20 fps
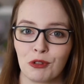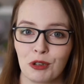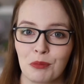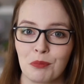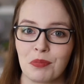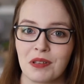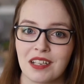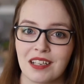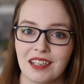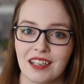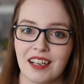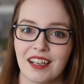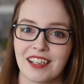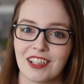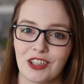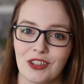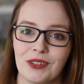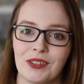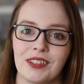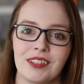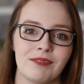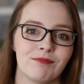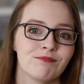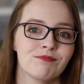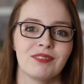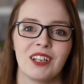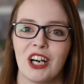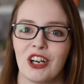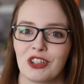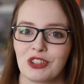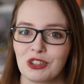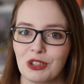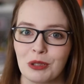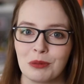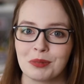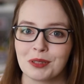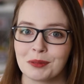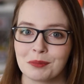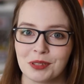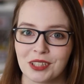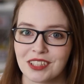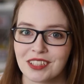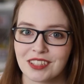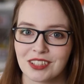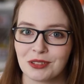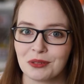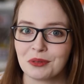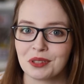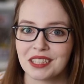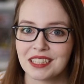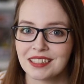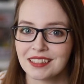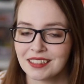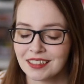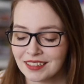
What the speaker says: would be a good October book to read.